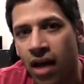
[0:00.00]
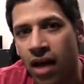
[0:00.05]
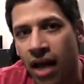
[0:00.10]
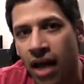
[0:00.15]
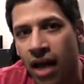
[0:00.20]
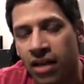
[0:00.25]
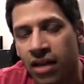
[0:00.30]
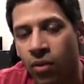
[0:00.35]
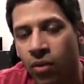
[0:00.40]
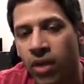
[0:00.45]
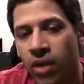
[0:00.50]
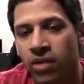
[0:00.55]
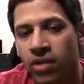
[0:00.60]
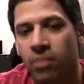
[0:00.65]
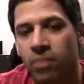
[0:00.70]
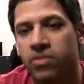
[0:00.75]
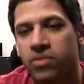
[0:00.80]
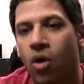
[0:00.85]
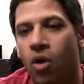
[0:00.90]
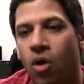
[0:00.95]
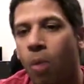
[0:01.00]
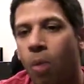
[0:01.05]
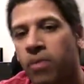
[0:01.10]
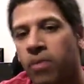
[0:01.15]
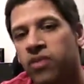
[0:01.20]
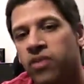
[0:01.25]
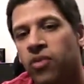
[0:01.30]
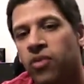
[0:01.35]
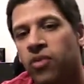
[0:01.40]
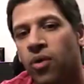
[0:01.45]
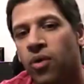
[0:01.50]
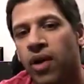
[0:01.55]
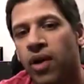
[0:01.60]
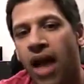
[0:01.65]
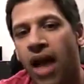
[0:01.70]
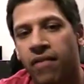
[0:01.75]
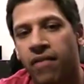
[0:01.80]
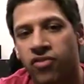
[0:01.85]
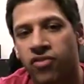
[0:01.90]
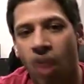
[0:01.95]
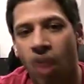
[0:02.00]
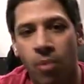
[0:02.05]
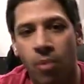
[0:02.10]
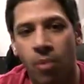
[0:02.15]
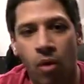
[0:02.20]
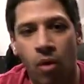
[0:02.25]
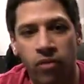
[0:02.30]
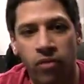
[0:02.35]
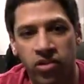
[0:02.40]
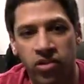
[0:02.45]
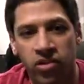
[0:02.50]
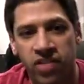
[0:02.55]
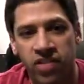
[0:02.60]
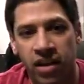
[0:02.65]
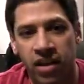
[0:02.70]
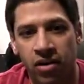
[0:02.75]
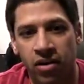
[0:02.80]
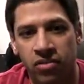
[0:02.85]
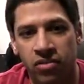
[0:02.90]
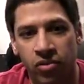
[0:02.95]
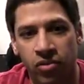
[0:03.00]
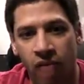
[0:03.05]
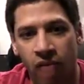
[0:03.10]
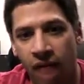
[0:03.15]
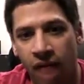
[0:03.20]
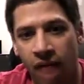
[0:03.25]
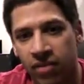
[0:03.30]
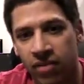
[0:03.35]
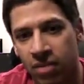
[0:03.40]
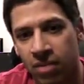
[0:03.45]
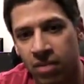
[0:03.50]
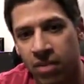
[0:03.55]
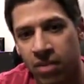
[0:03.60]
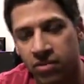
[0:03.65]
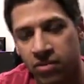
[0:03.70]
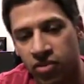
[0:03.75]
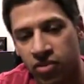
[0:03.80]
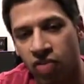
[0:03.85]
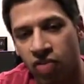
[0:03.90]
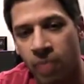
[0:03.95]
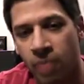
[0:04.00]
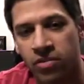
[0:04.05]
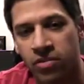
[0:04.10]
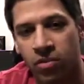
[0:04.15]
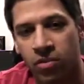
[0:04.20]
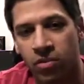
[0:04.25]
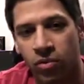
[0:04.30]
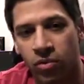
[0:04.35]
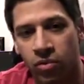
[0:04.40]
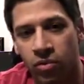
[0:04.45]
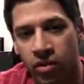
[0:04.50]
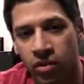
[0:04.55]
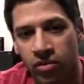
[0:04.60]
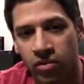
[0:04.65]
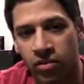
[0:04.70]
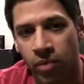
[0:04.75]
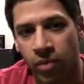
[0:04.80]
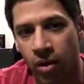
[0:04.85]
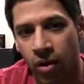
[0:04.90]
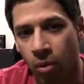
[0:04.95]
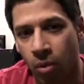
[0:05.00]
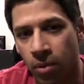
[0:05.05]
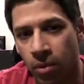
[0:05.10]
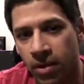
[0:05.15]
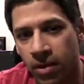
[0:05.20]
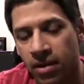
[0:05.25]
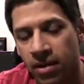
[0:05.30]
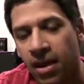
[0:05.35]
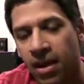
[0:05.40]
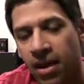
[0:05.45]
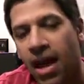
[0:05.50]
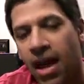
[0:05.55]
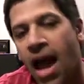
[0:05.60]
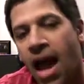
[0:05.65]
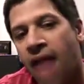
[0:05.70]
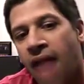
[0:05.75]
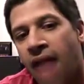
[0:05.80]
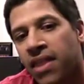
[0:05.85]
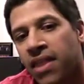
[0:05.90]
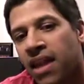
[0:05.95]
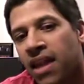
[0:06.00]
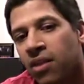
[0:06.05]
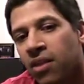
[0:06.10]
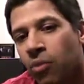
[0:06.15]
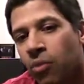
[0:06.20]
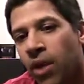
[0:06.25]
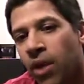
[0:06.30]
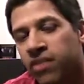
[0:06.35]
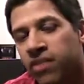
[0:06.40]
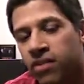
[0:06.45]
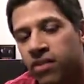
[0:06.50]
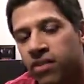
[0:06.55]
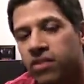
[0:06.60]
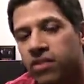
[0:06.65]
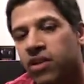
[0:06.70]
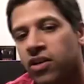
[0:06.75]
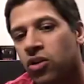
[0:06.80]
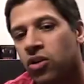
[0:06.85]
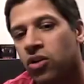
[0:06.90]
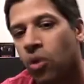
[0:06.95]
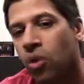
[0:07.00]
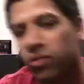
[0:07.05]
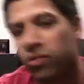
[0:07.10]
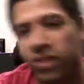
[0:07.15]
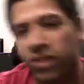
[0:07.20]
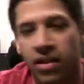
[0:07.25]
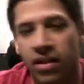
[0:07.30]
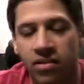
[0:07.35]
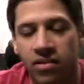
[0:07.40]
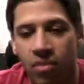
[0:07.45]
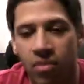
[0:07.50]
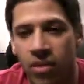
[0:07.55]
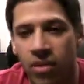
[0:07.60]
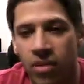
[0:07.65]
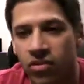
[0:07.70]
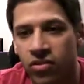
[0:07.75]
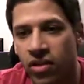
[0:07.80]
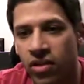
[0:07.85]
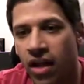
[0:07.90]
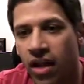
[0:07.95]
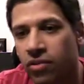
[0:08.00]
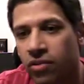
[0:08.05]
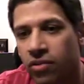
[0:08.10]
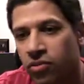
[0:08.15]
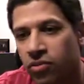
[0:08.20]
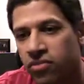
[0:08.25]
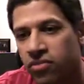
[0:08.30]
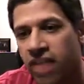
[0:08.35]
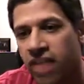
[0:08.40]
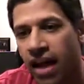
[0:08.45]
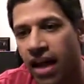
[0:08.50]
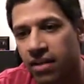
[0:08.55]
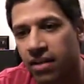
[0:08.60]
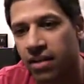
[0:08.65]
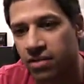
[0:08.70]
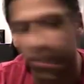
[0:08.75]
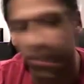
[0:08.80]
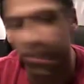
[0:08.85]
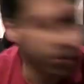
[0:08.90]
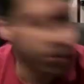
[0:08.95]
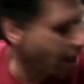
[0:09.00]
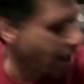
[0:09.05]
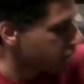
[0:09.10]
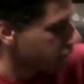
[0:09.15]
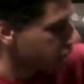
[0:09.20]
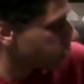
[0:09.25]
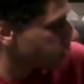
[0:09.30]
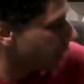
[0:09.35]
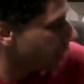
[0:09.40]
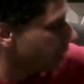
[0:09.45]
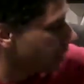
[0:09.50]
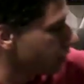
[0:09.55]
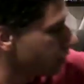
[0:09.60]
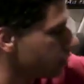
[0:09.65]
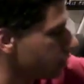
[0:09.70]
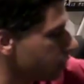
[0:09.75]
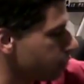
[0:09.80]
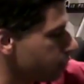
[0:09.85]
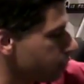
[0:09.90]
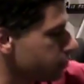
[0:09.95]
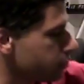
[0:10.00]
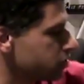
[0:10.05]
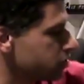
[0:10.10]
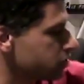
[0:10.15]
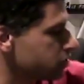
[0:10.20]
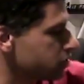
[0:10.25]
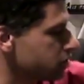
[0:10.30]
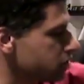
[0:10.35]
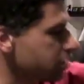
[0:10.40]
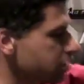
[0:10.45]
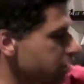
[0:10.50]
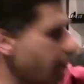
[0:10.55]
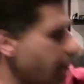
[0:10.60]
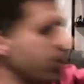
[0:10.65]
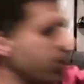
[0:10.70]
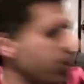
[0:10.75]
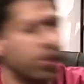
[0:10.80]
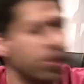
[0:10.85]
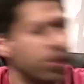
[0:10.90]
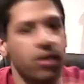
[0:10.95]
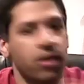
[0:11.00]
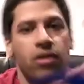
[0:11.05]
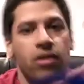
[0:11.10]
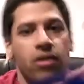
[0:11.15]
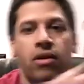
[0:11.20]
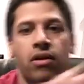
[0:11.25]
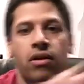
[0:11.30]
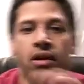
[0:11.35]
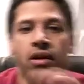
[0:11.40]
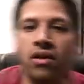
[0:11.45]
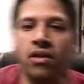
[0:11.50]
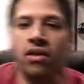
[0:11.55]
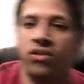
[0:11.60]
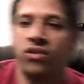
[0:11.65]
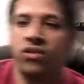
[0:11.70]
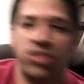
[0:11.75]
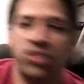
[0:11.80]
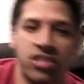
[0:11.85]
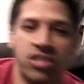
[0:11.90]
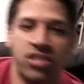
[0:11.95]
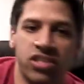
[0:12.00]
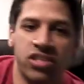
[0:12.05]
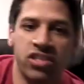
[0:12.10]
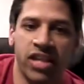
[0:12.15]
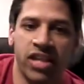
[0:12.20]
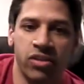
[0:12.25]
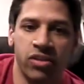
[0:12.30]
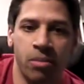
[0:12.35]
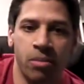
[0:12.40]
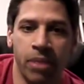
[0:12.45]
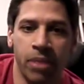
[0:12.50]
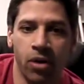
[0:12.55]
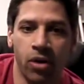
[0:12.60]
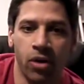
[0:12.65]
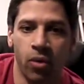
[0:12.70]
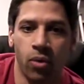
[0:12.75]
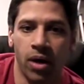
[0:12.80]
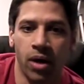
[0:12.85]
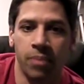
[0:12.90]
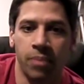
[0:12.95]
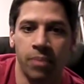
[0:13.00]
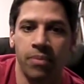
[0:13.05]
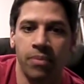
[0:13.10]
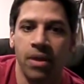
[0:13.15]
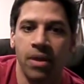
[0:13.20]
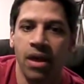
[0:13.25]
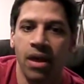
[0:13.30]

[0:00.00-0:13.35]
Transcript: I need a way to open the door and have it drop over center. So gravity basically drops it the rest of the way open. And then I need a way to close it. And so basically I used that linear actuator, which is this guy right here. This is actually the bigger one.